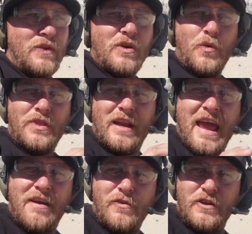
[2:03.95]
you go with an
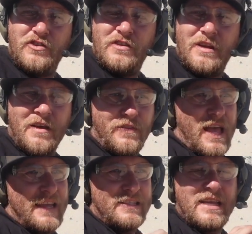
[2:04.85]
average of
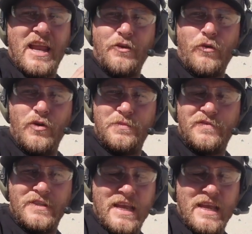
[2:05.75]
like 10 groups,